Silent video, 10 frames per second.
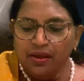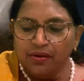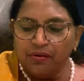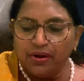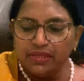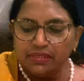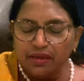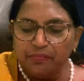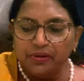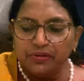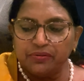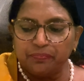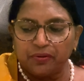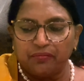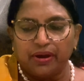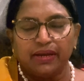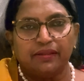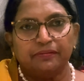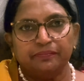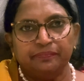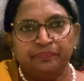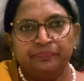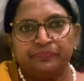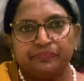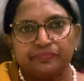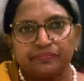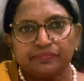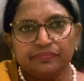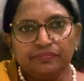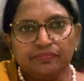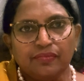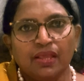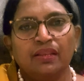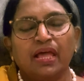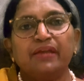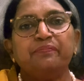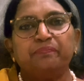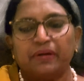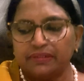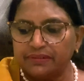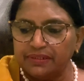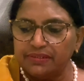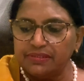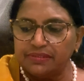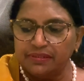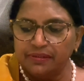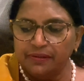God is able to provide life partners